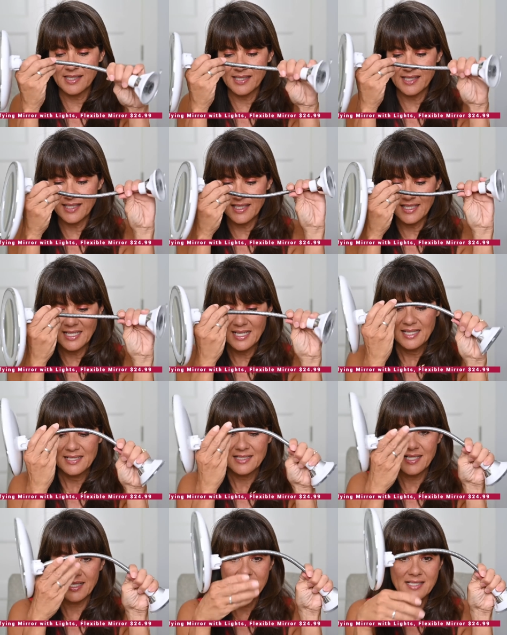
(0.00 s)
the
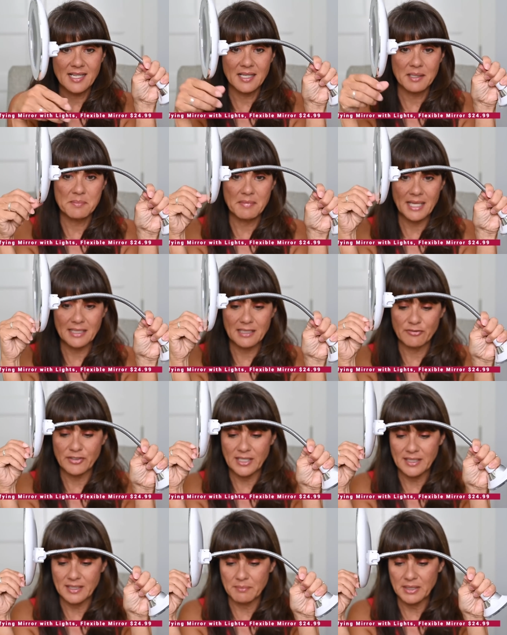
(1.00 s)
ten-time
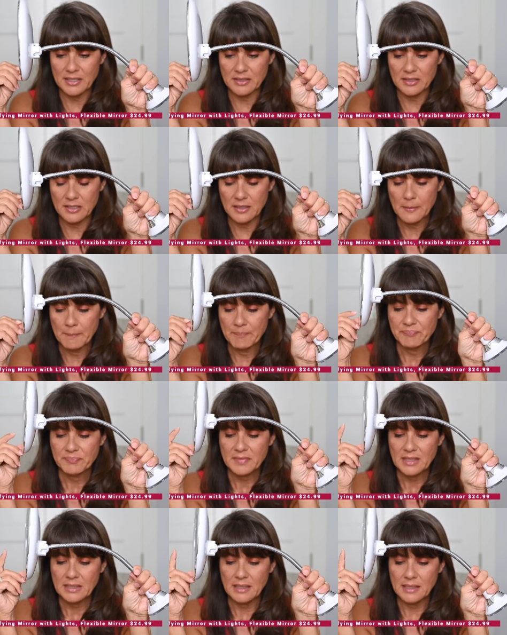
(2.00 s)
magnifying mirror
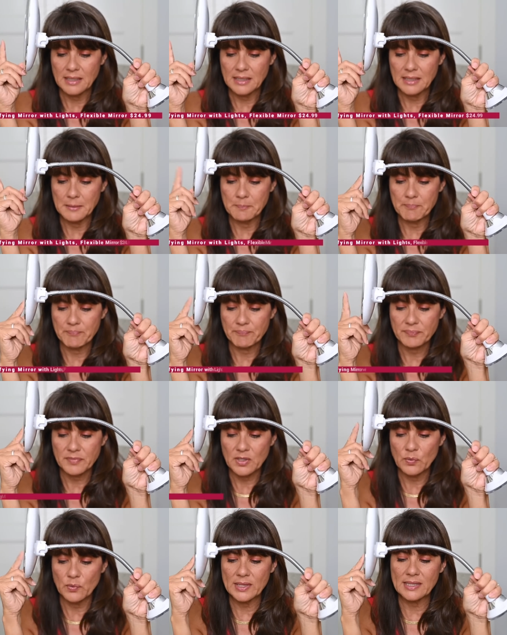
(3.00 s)
um,
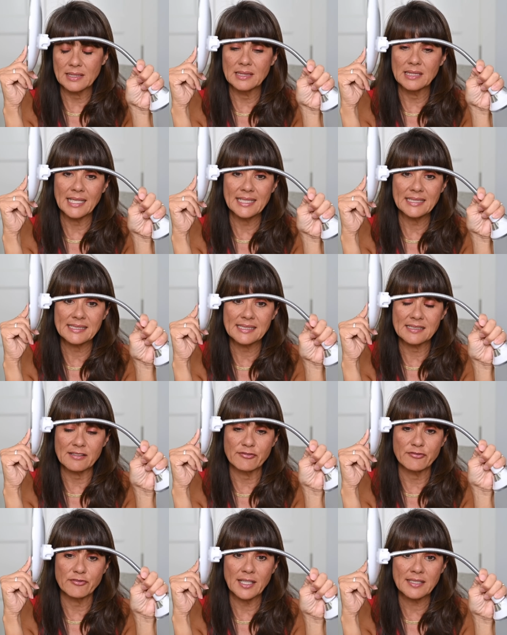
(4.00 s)
with the lights. It's
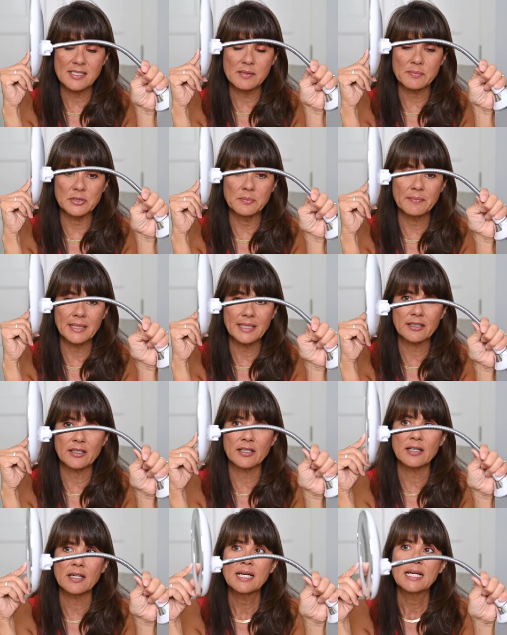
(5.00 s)
a flexible
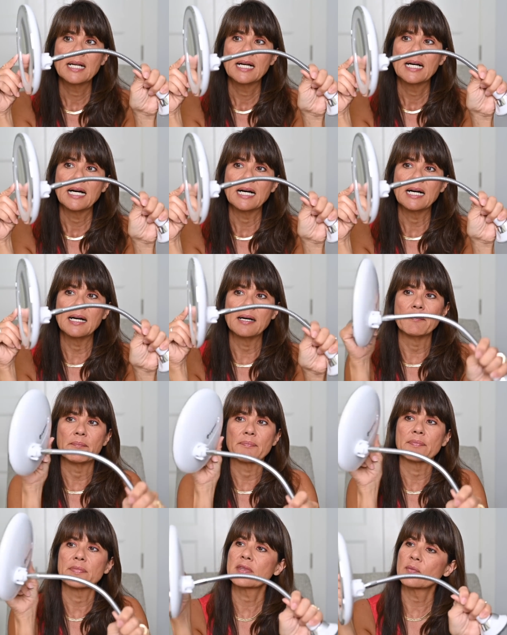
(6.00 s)
mirror. Um,
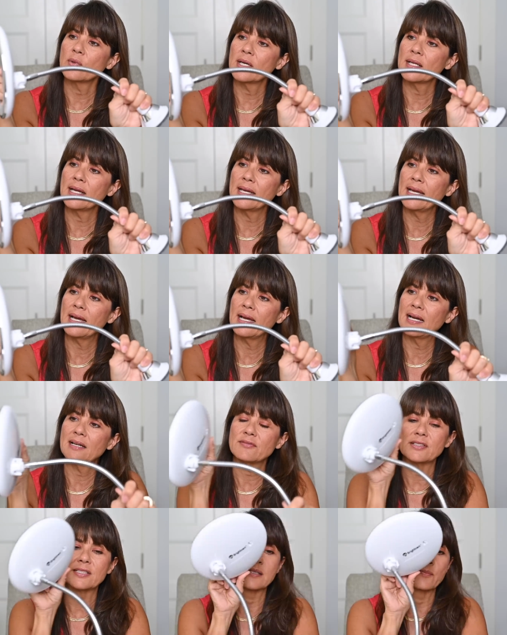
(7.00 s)
the one I
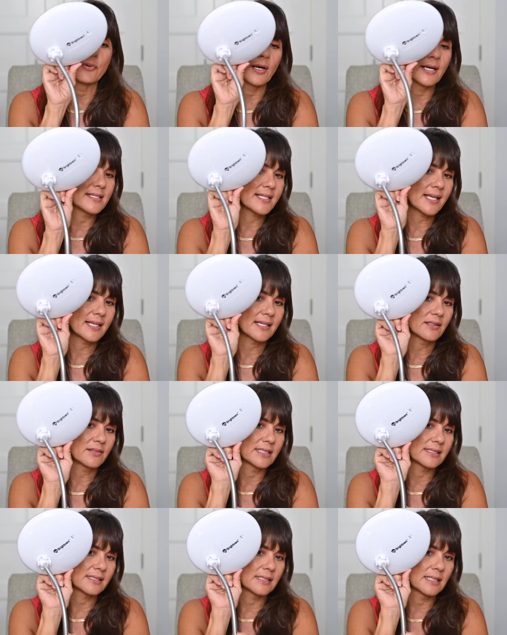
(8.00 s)
have is Bright Town.
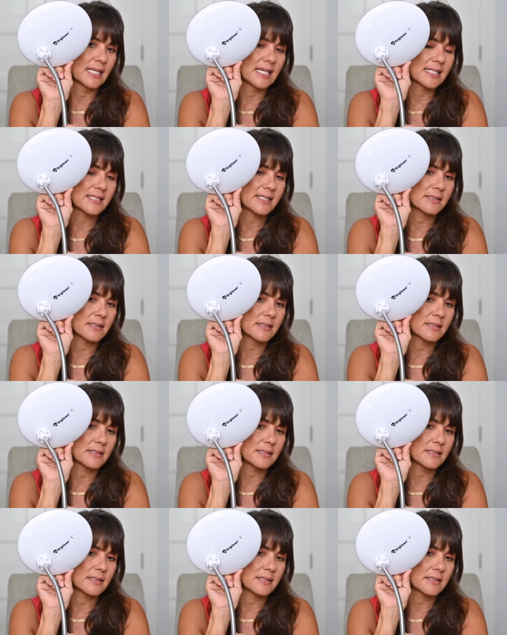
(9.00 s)
That's the last